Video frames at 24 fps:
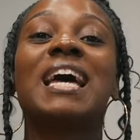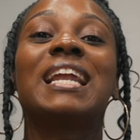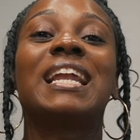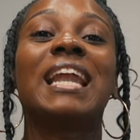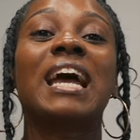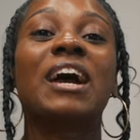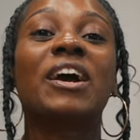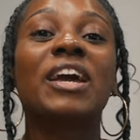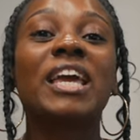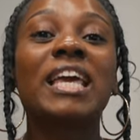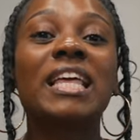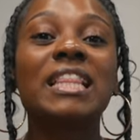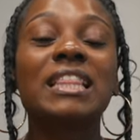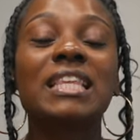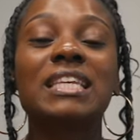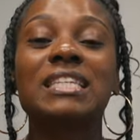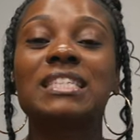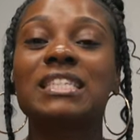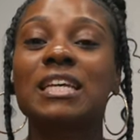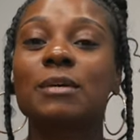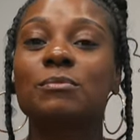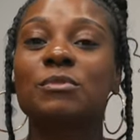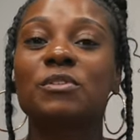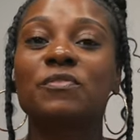Now, in this
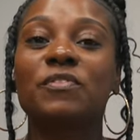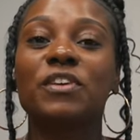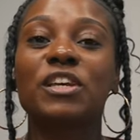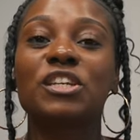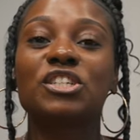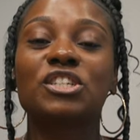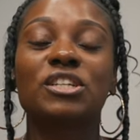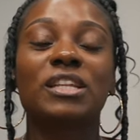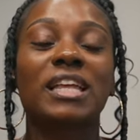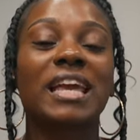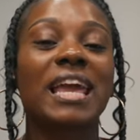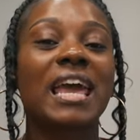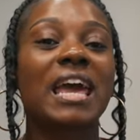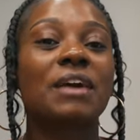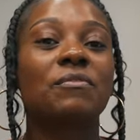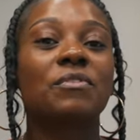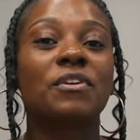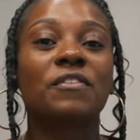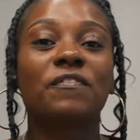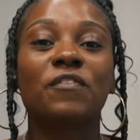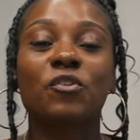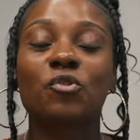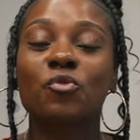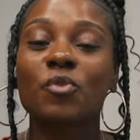subdivision, they have
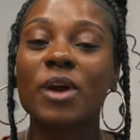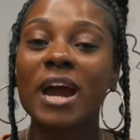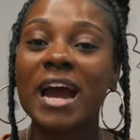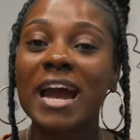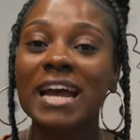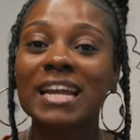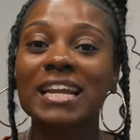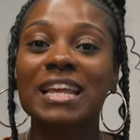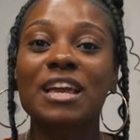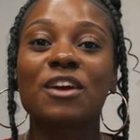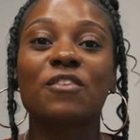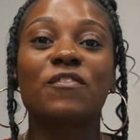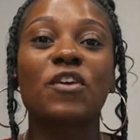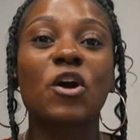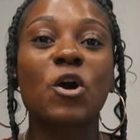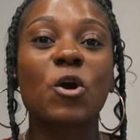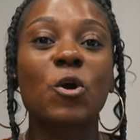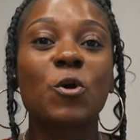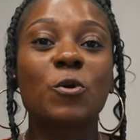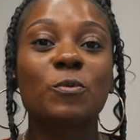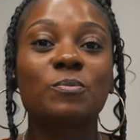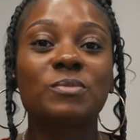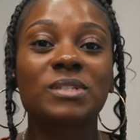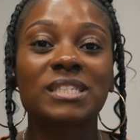a variety of
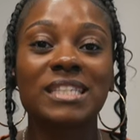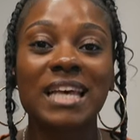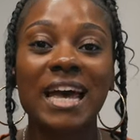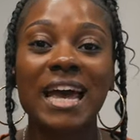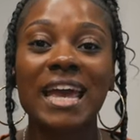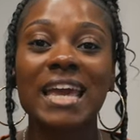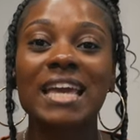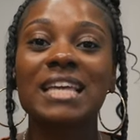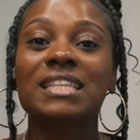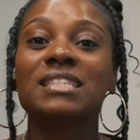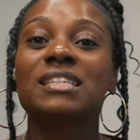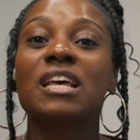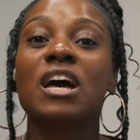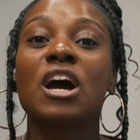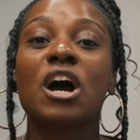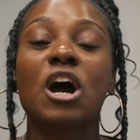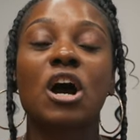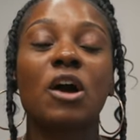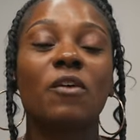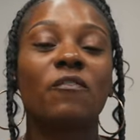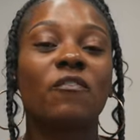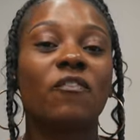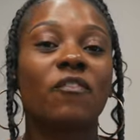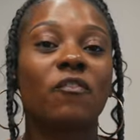home sites
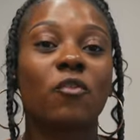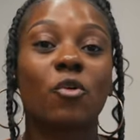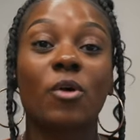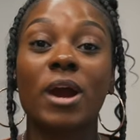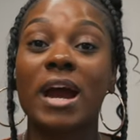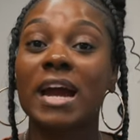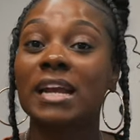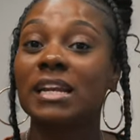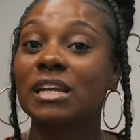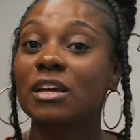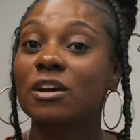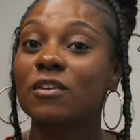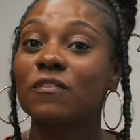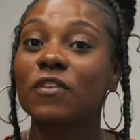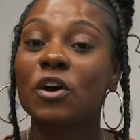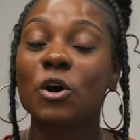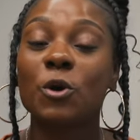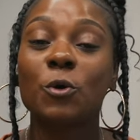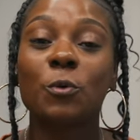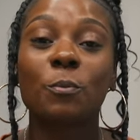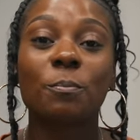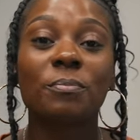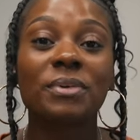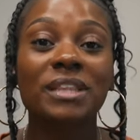a variety of
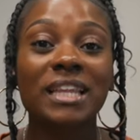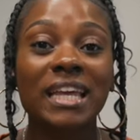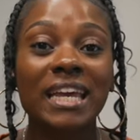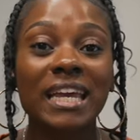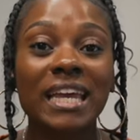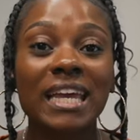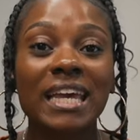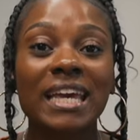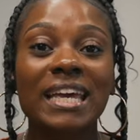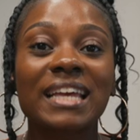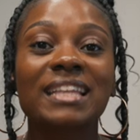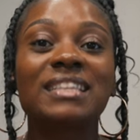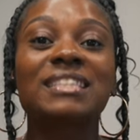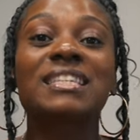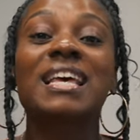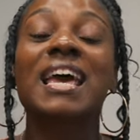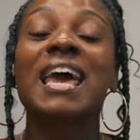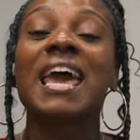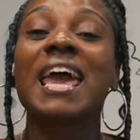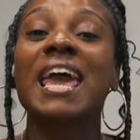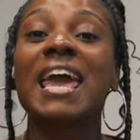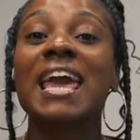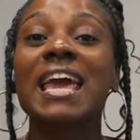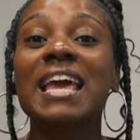home plans,
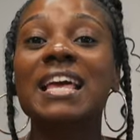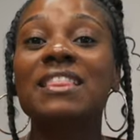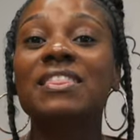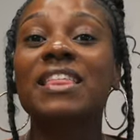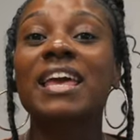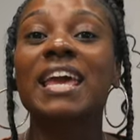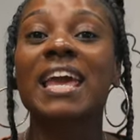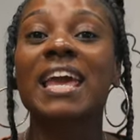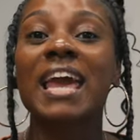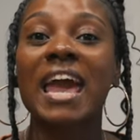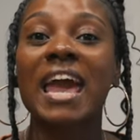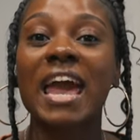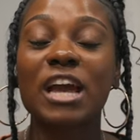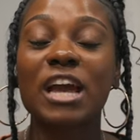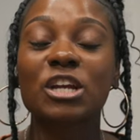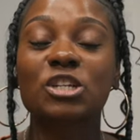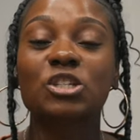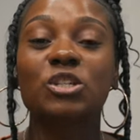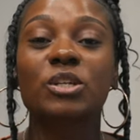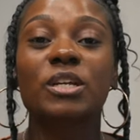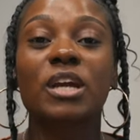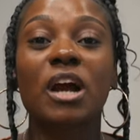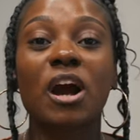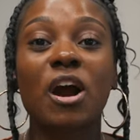and they
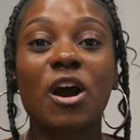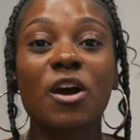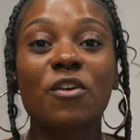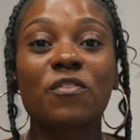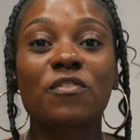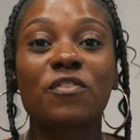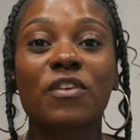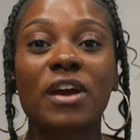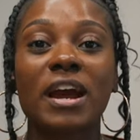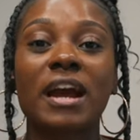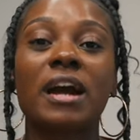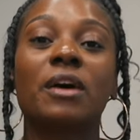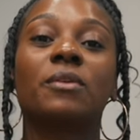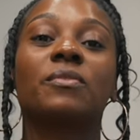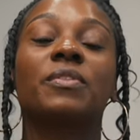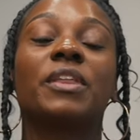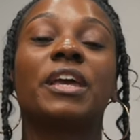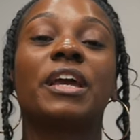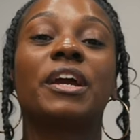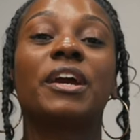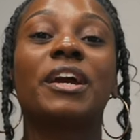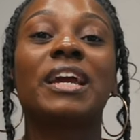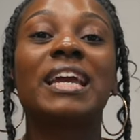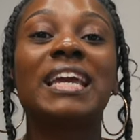actually offer out
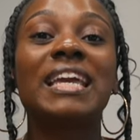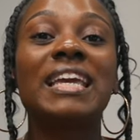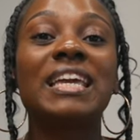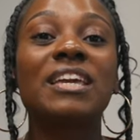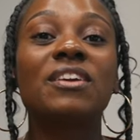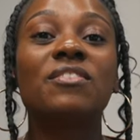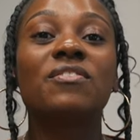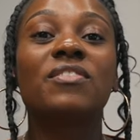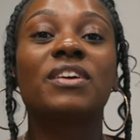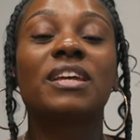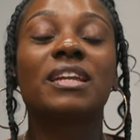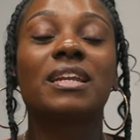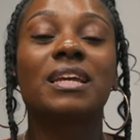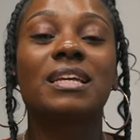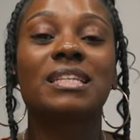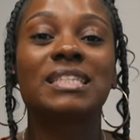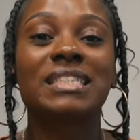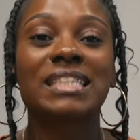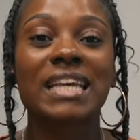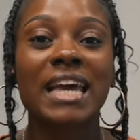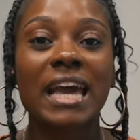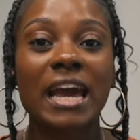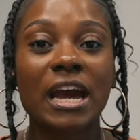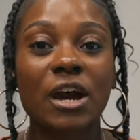there even
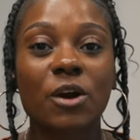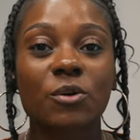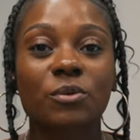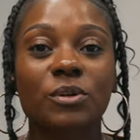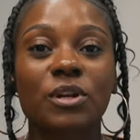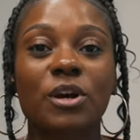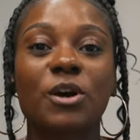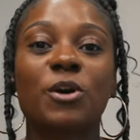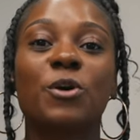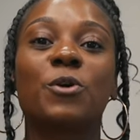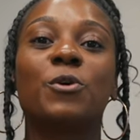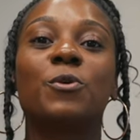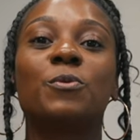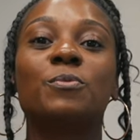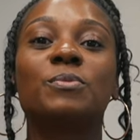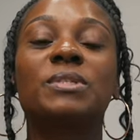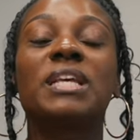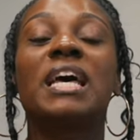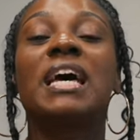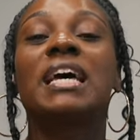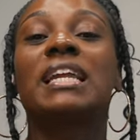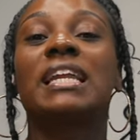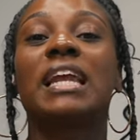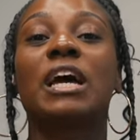townhomes.
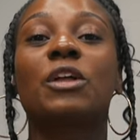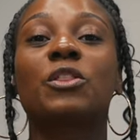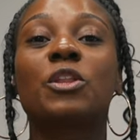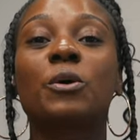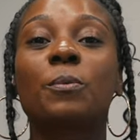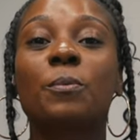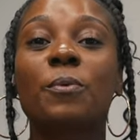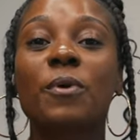Now, the